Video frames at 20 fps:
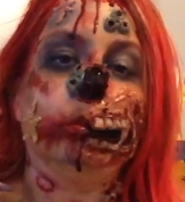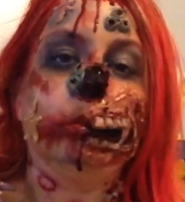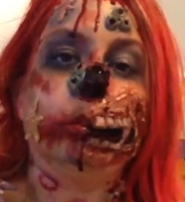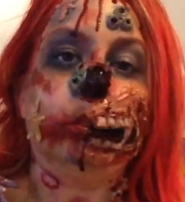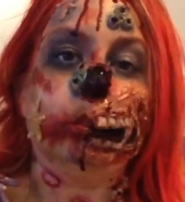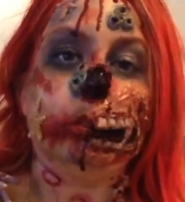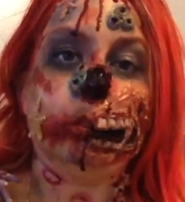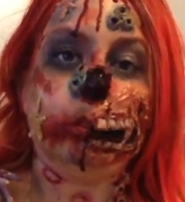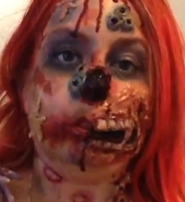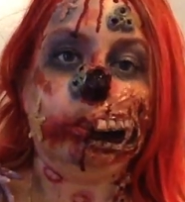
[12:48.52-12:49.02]
a
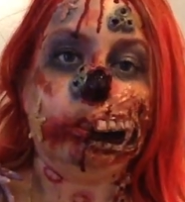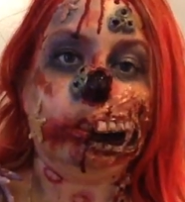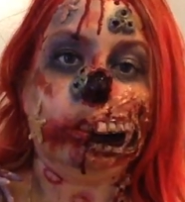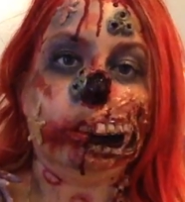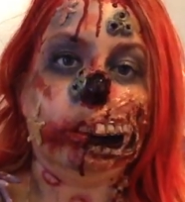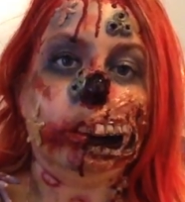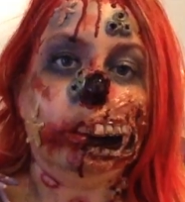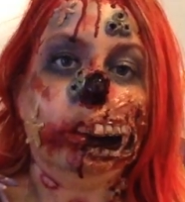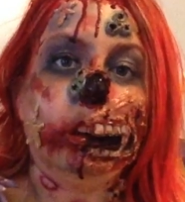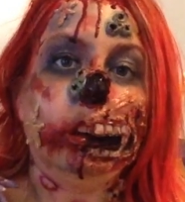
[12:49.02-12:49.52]

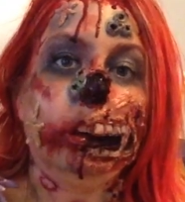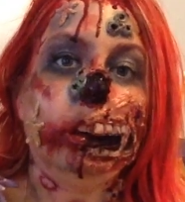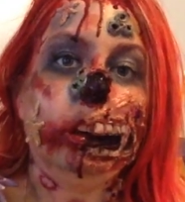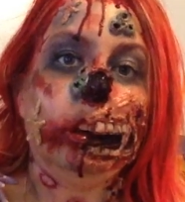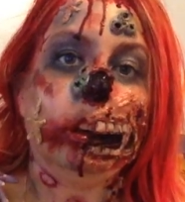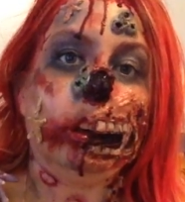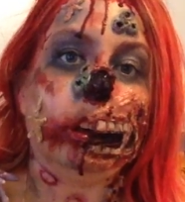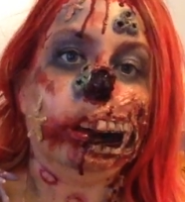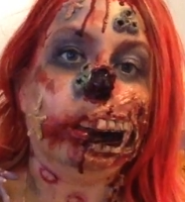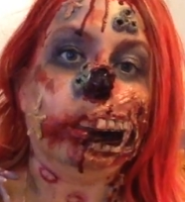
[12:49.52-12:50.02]
dungeon,
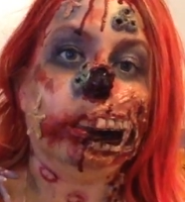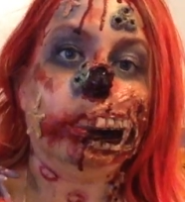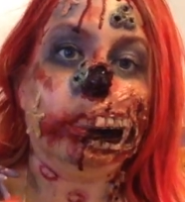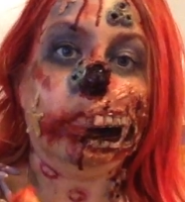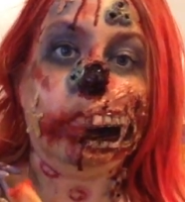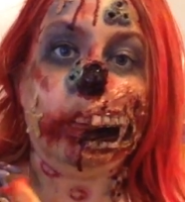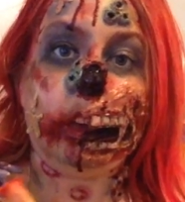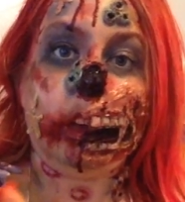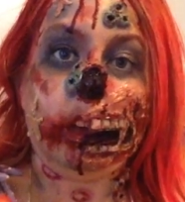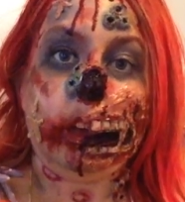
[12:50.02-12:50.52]
and
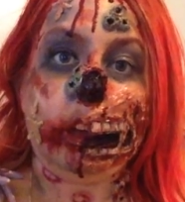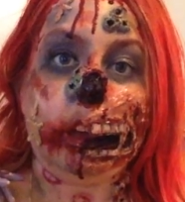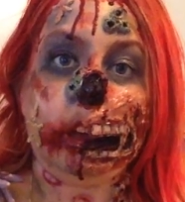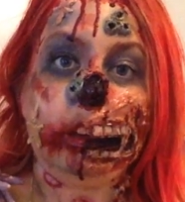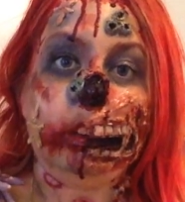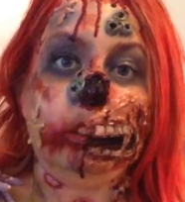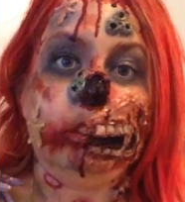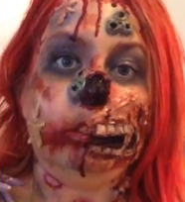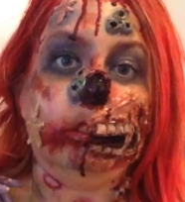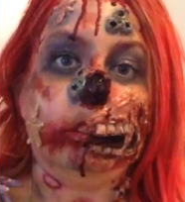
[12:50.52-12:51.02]
there
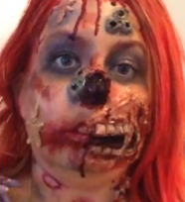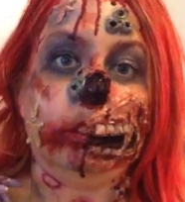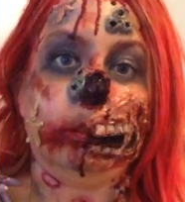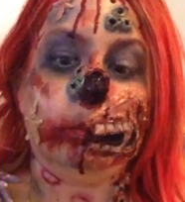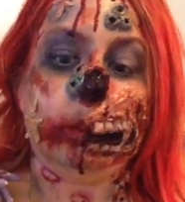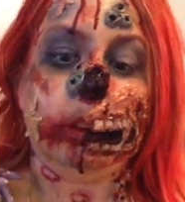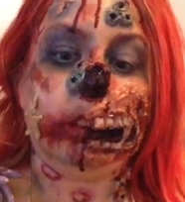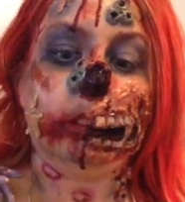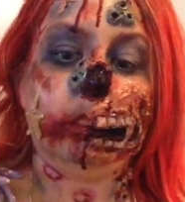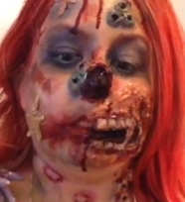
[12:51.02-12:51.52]
she
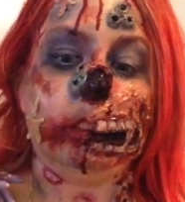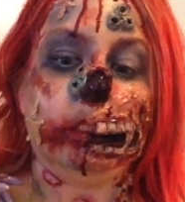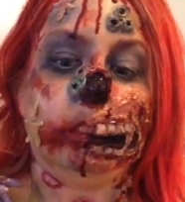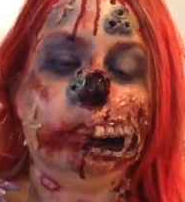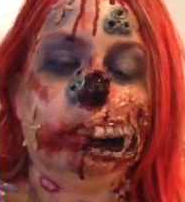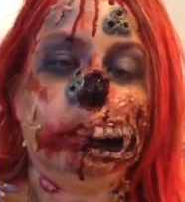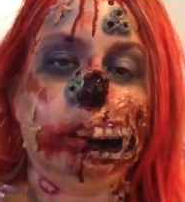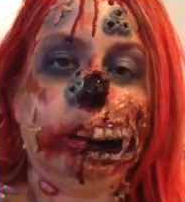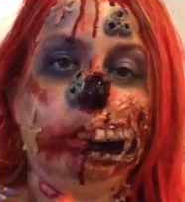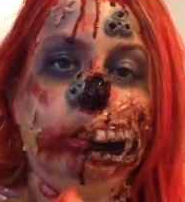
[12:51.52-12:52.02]
basically
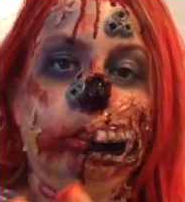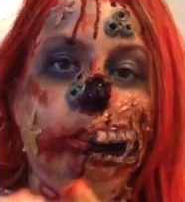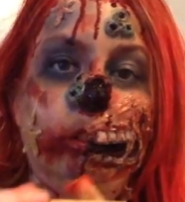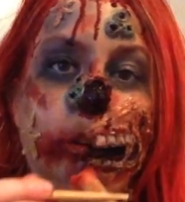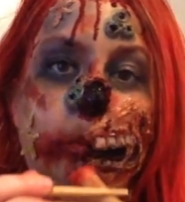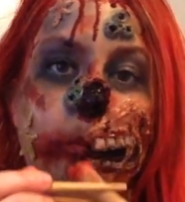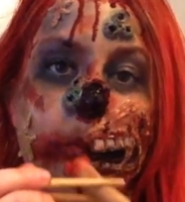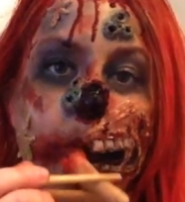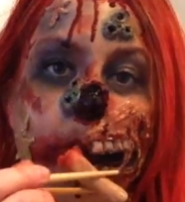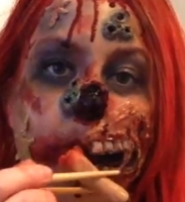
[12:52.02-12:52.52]
started
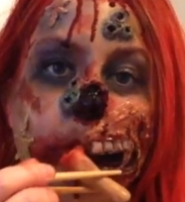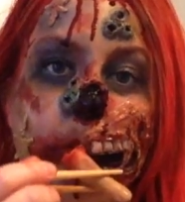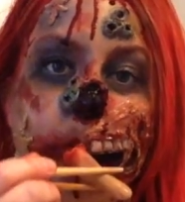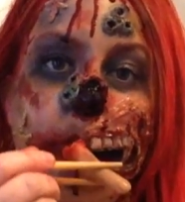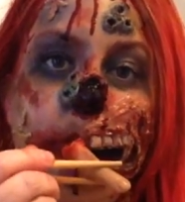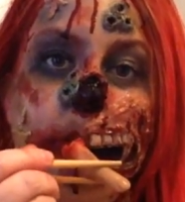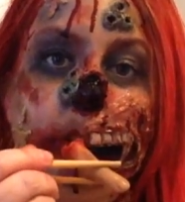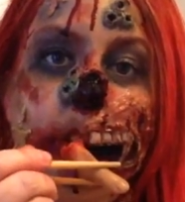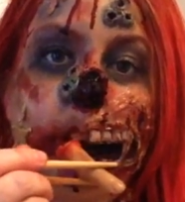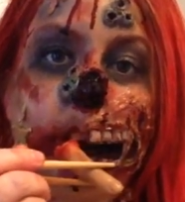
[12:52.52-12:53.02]
chopping her own
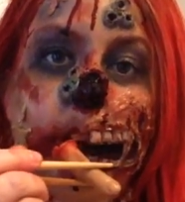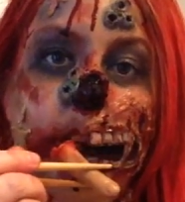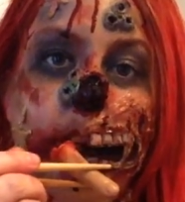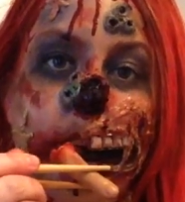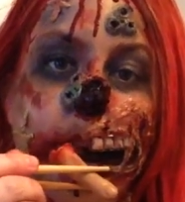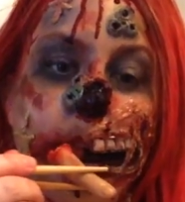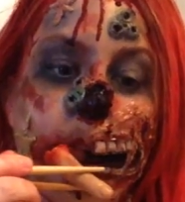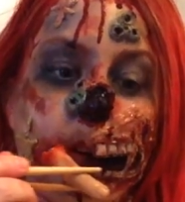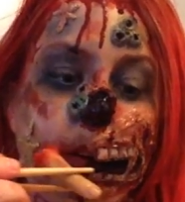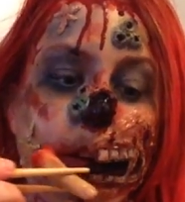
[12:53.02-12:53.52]
fingers
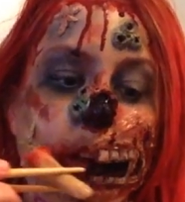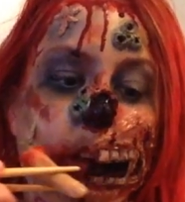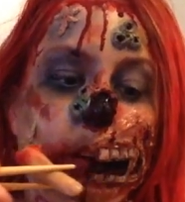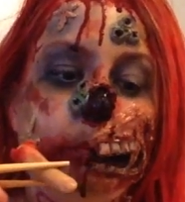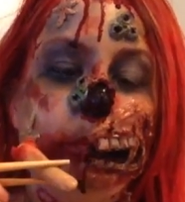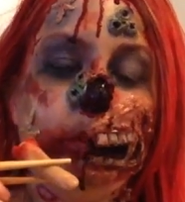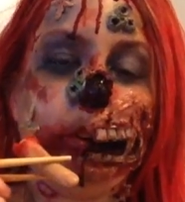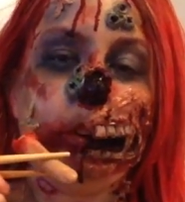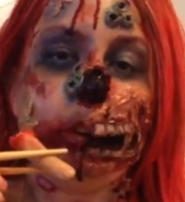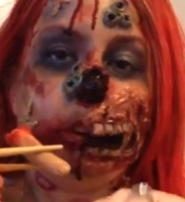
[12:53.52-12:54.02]
off. I
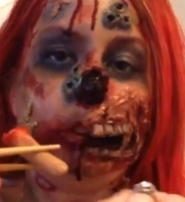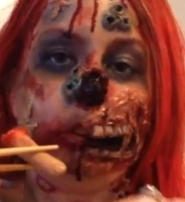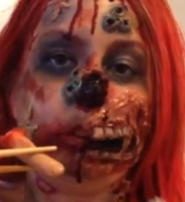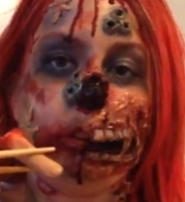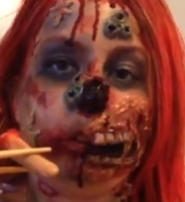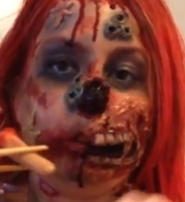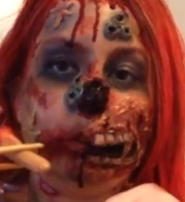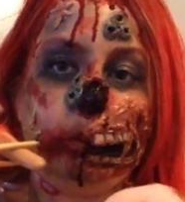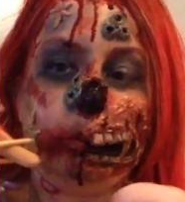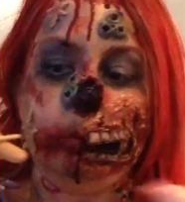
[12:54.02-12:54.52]
am going to
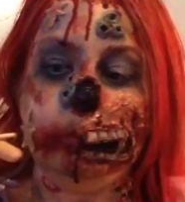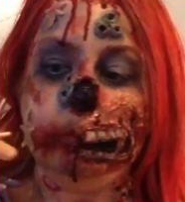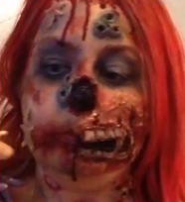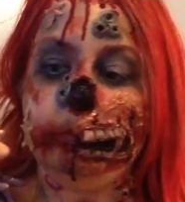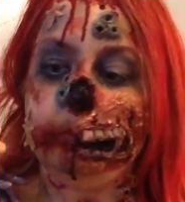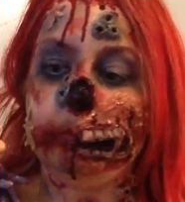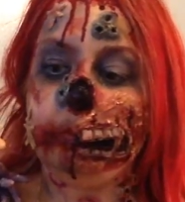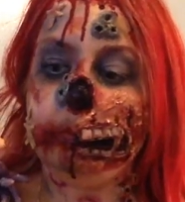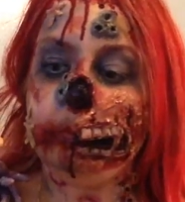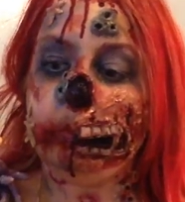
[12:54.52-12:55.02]
do
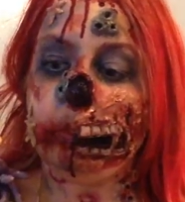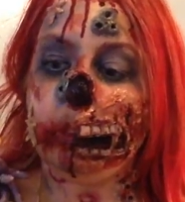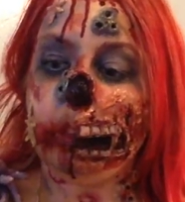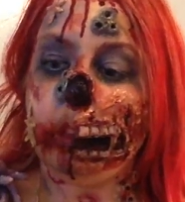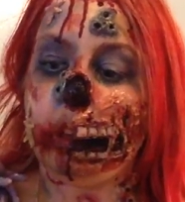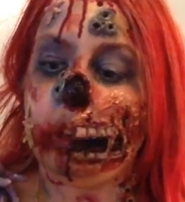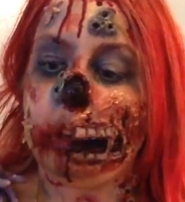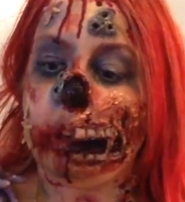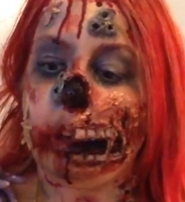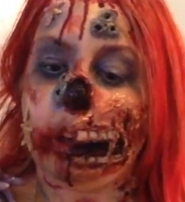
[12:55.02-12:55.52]

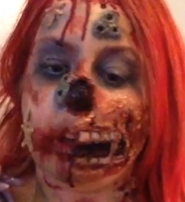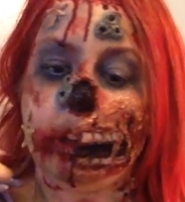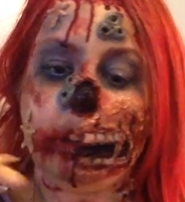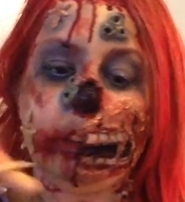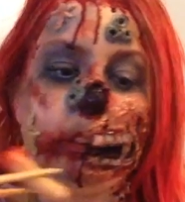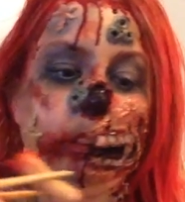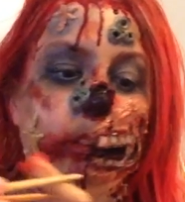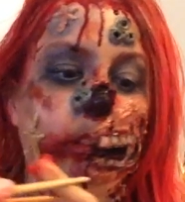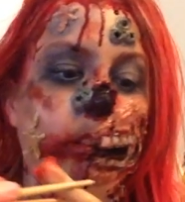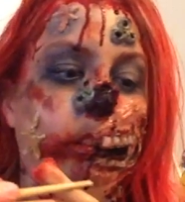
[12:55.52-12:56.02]

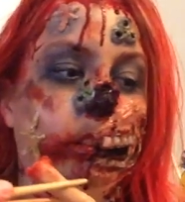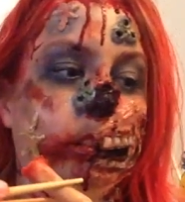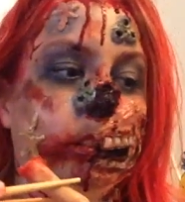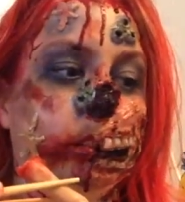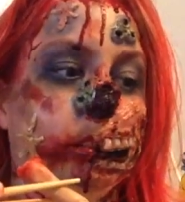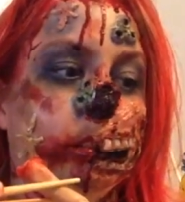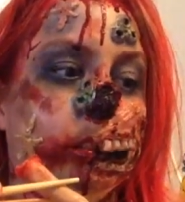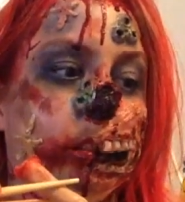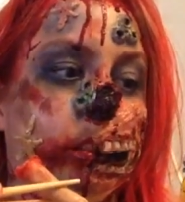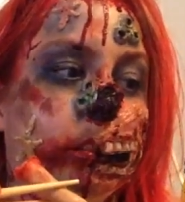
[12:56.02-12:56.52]

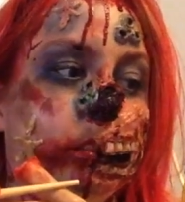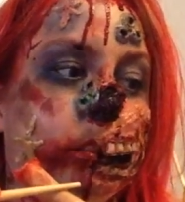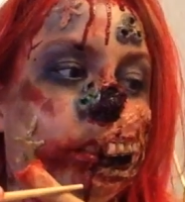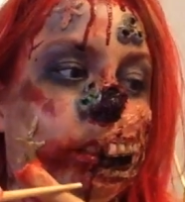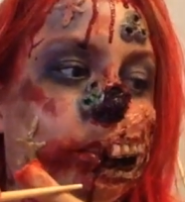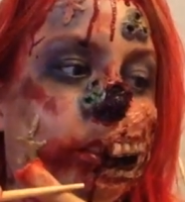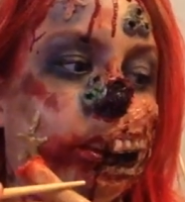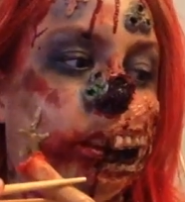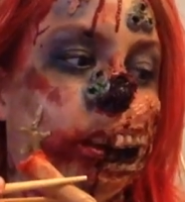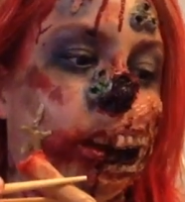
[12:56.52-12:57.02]
a
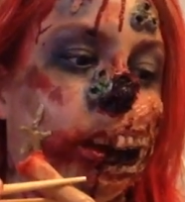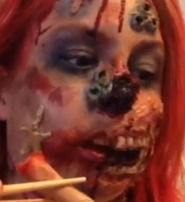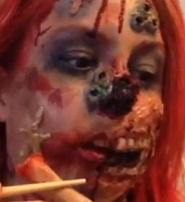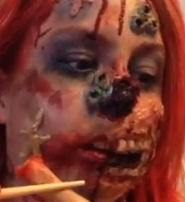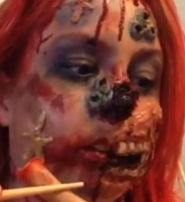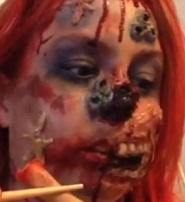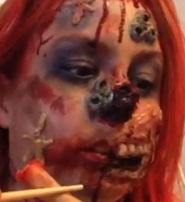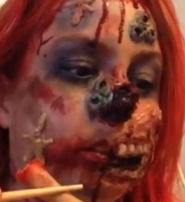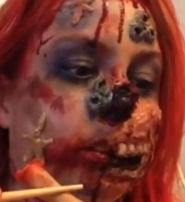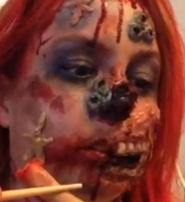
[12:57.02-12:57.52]
severed
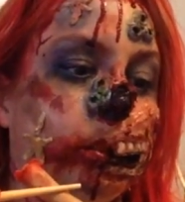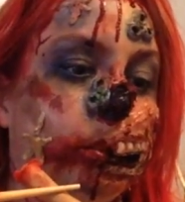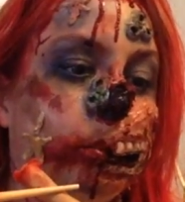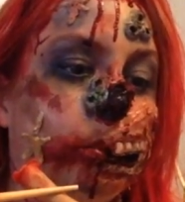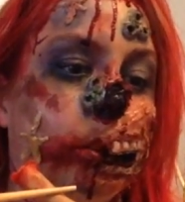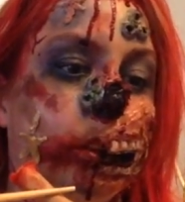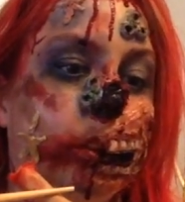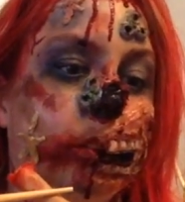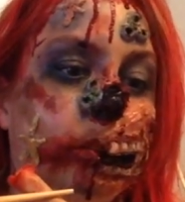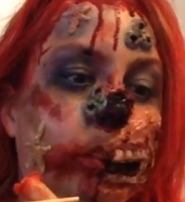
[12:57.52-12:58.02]
hand
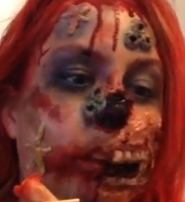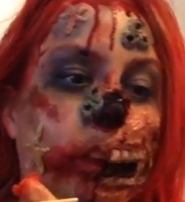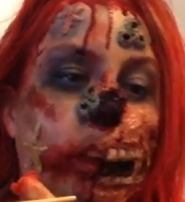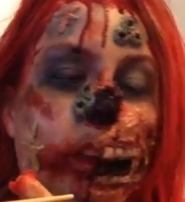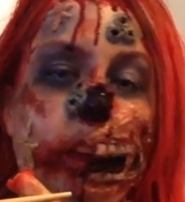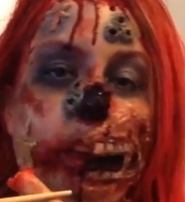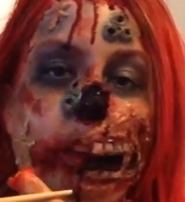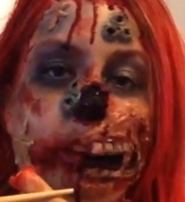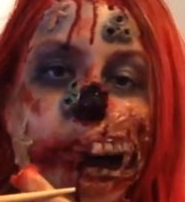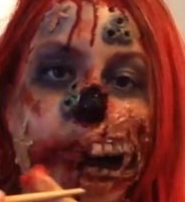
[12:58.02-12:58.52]
with
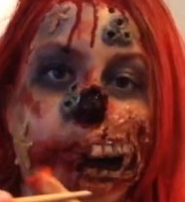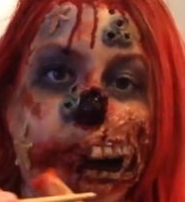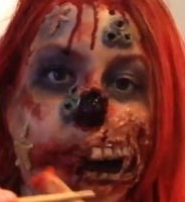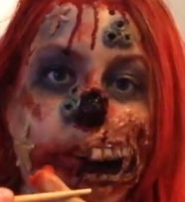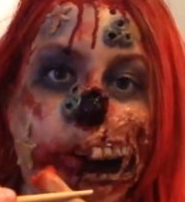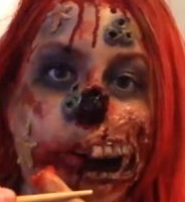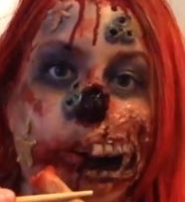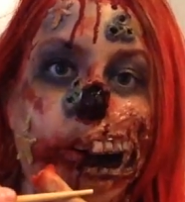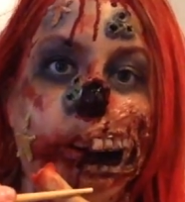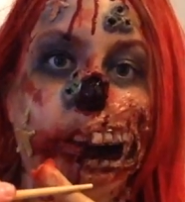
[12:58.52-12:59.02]
a
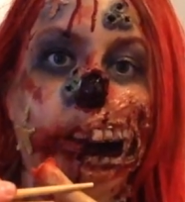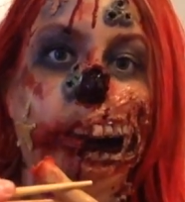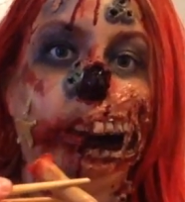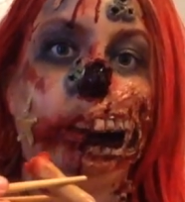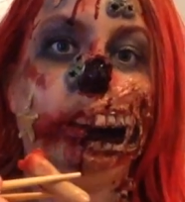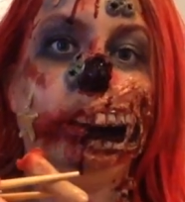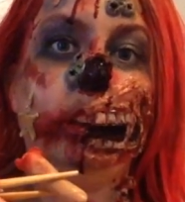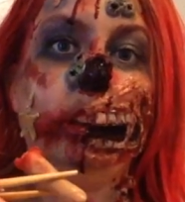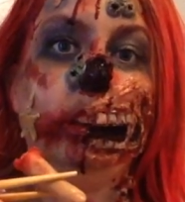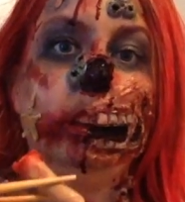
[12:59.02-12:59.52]
fork in
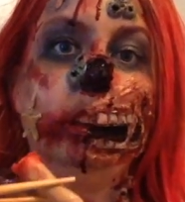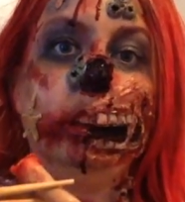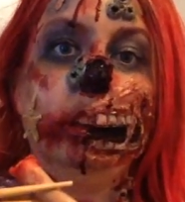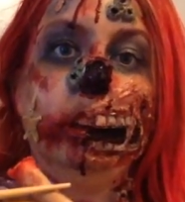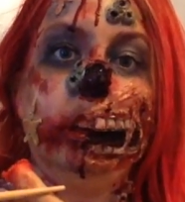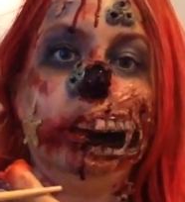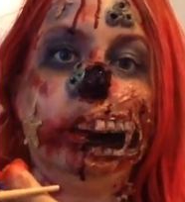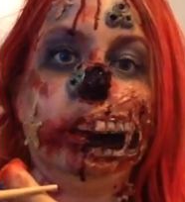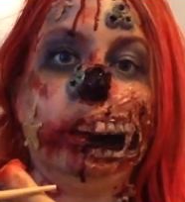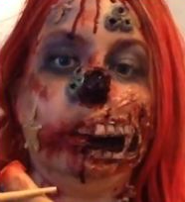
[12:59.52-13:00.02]
it
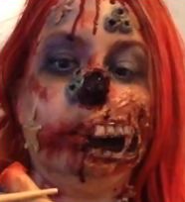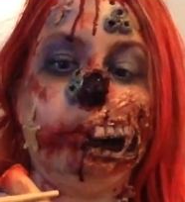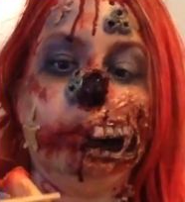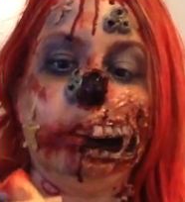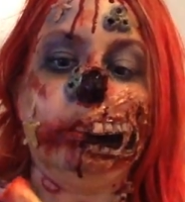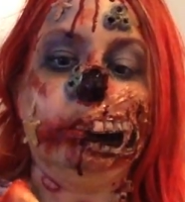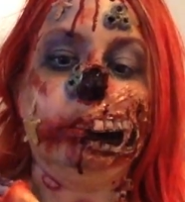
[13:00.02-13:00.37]
at